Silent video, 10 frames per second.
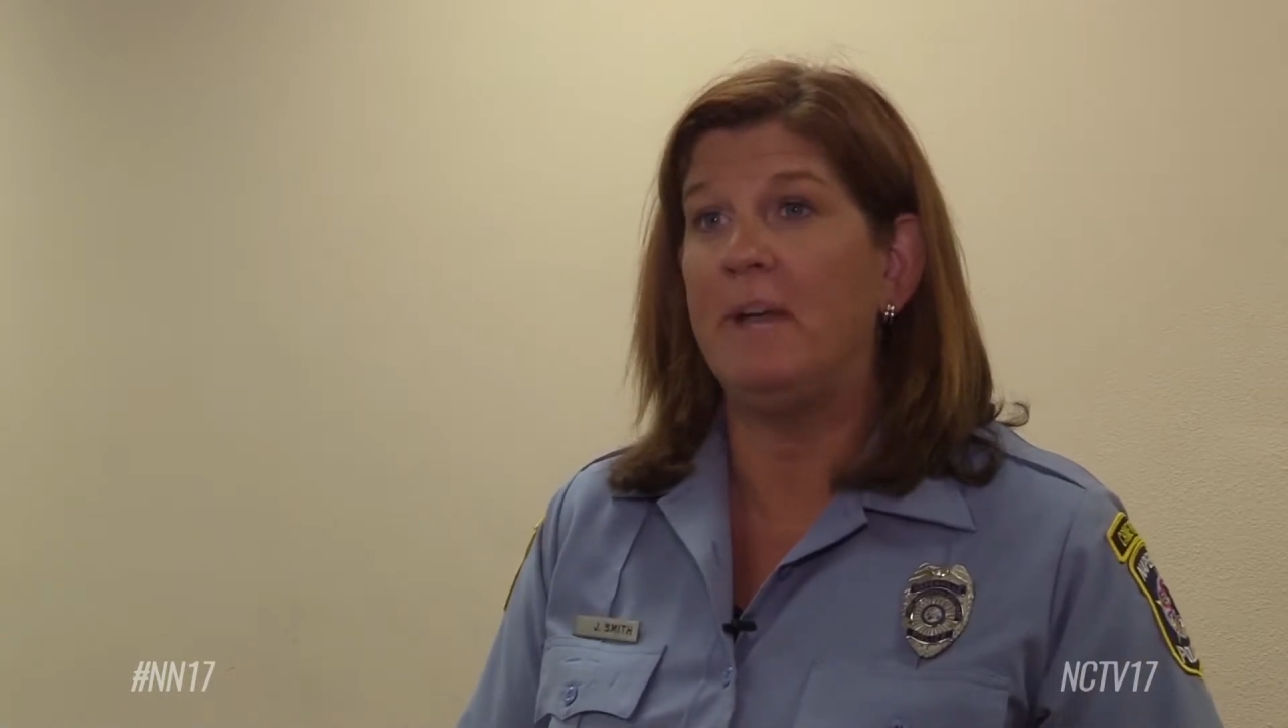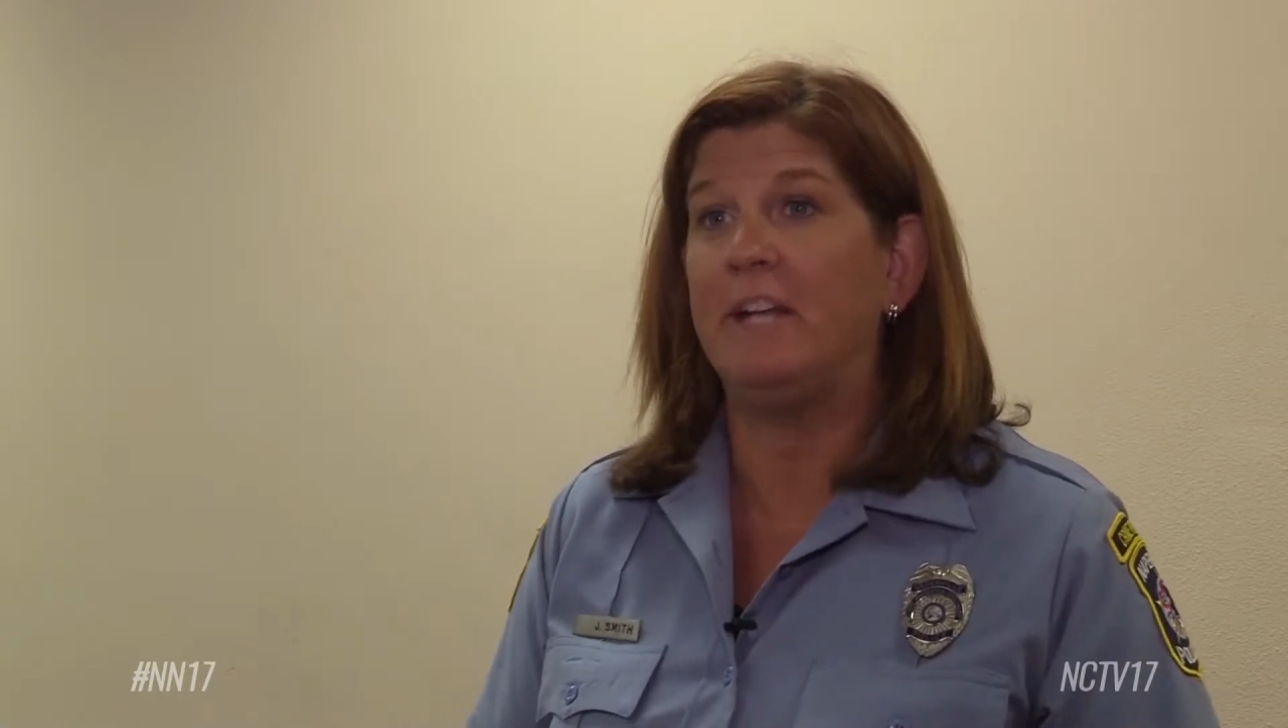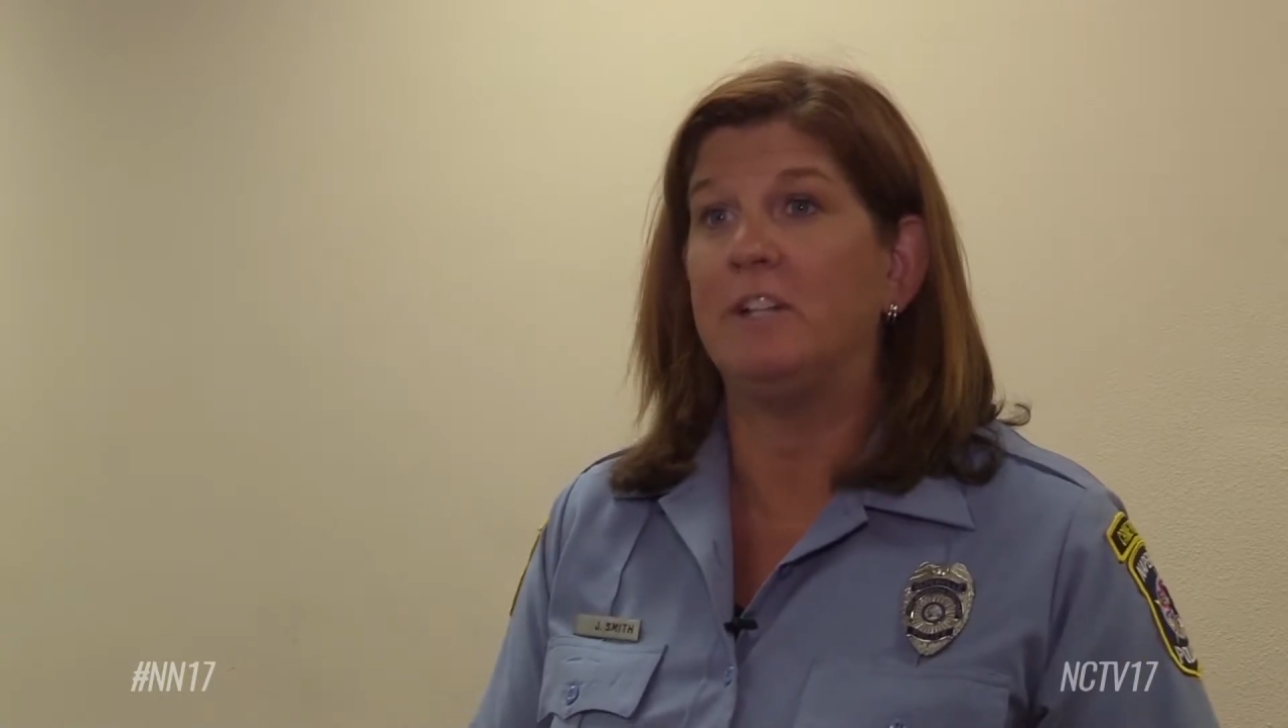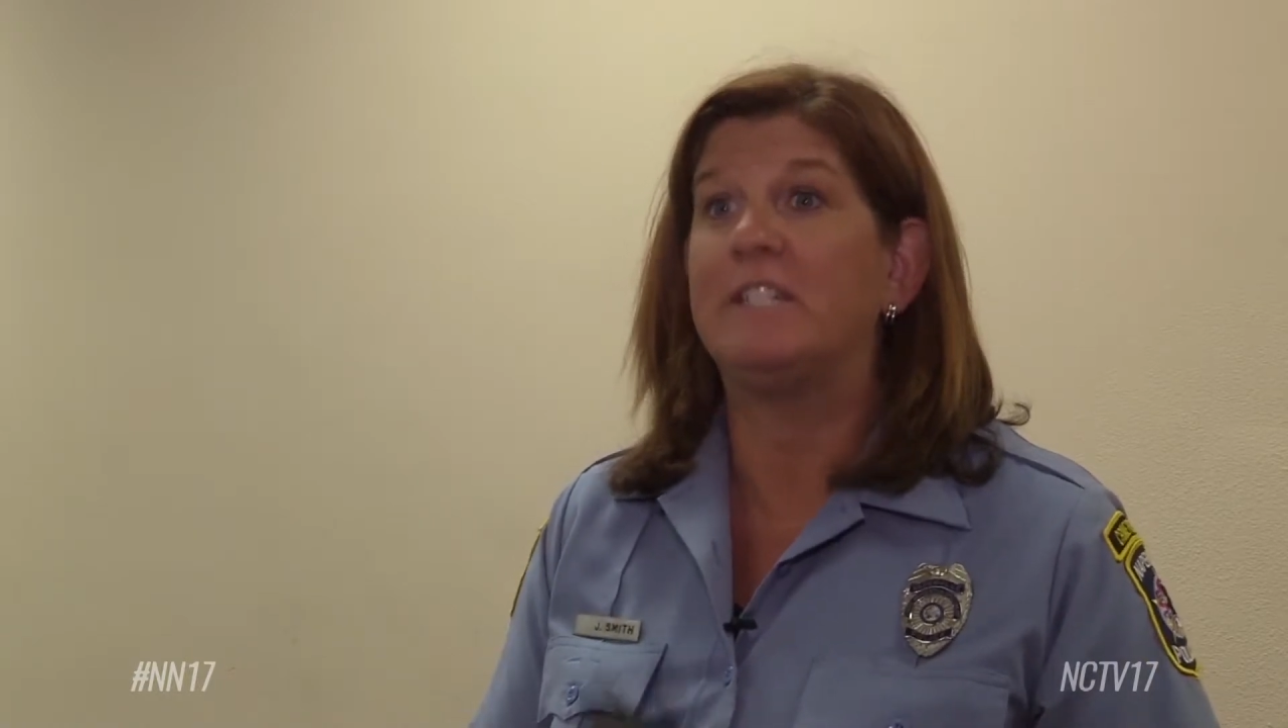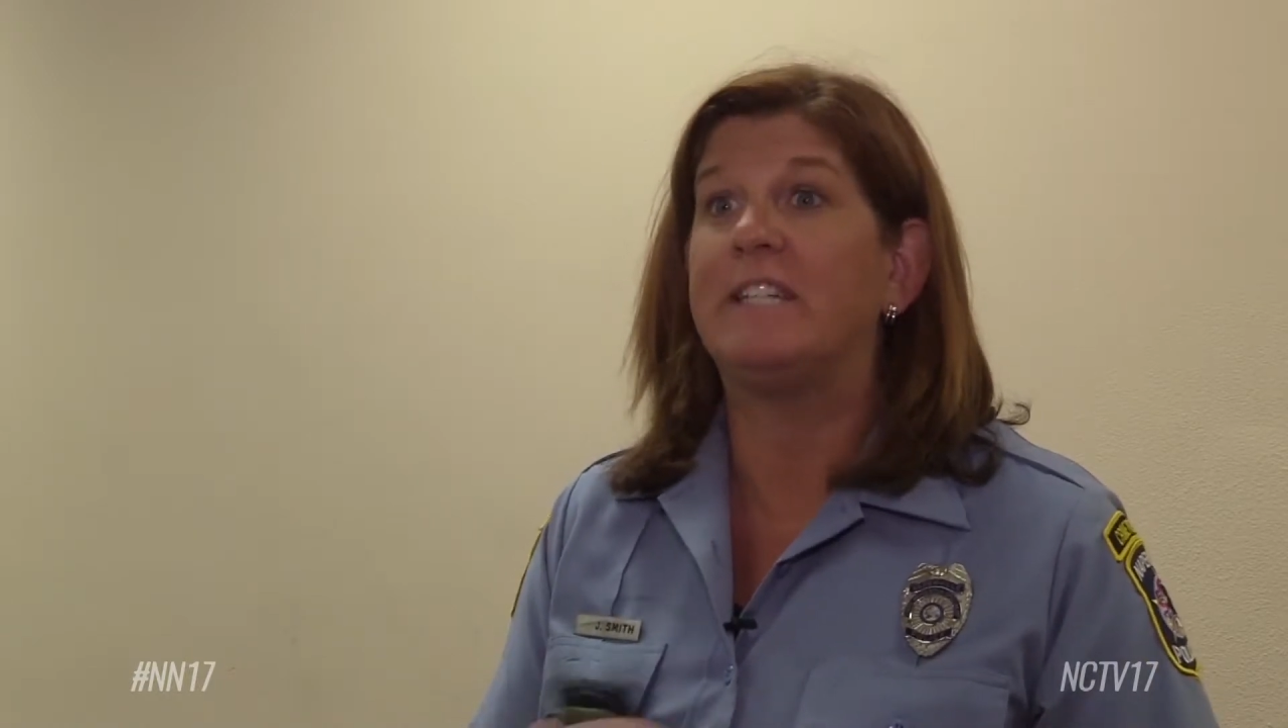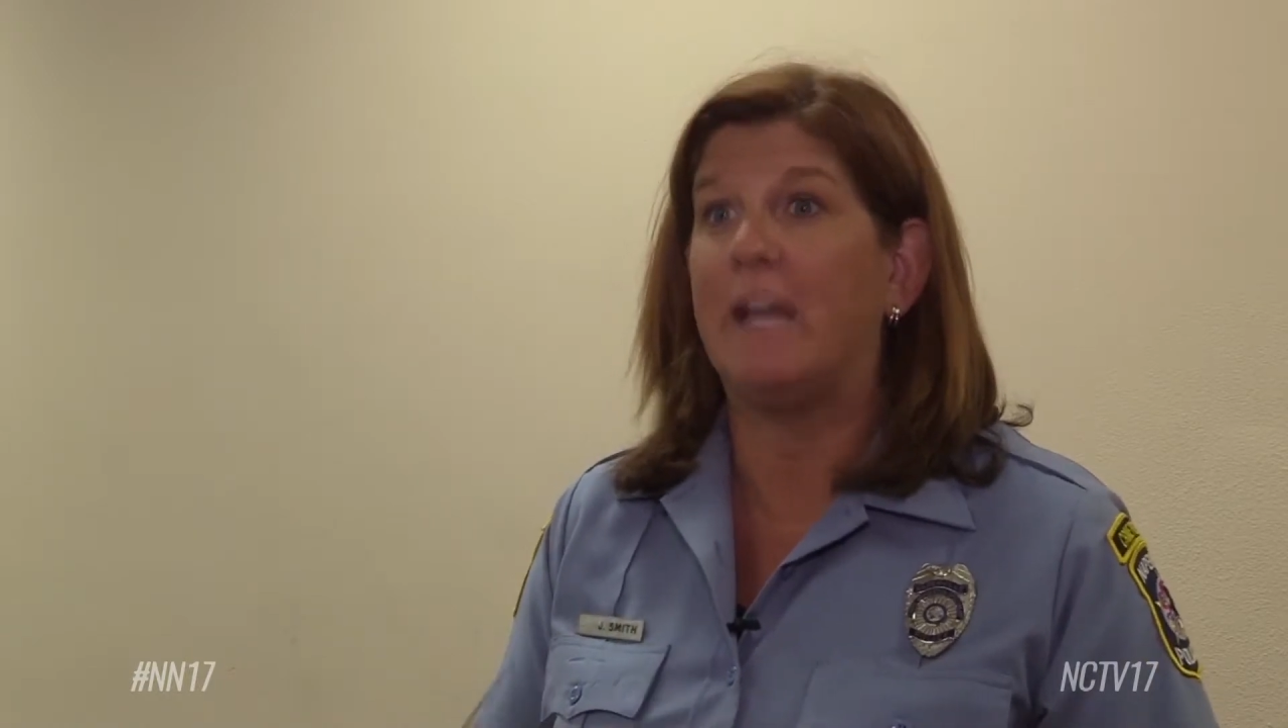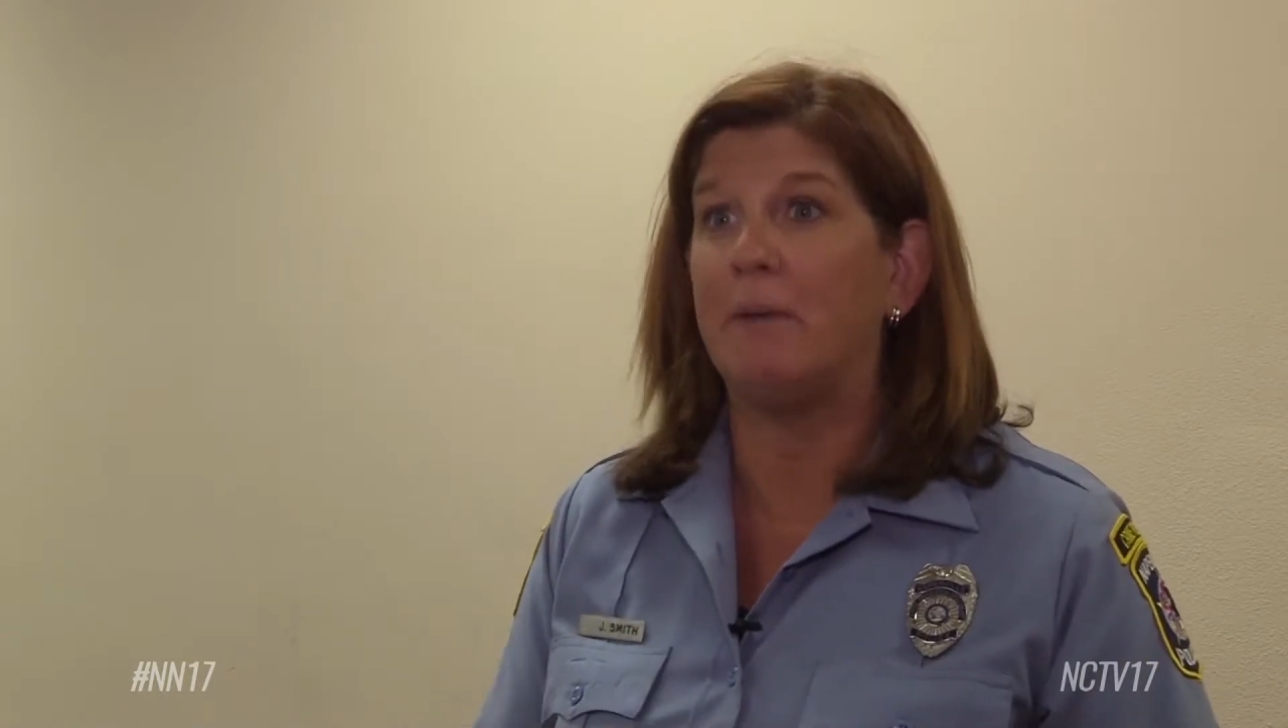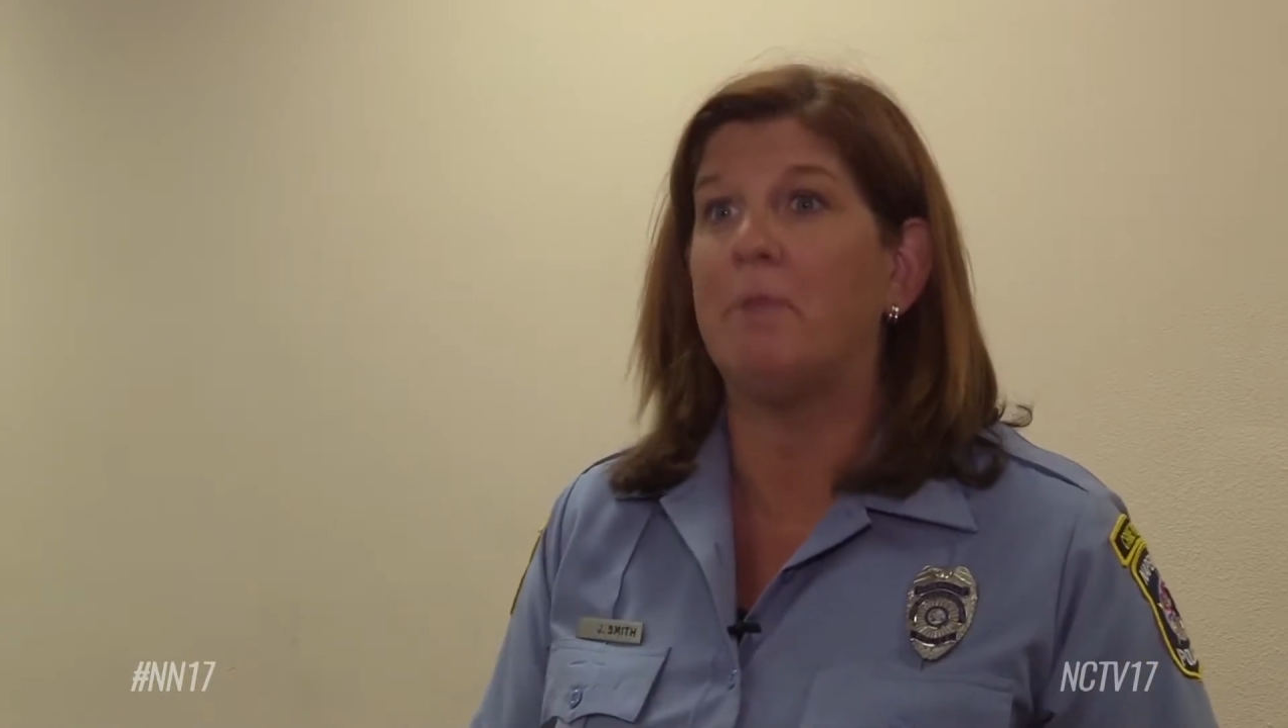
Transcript: and scam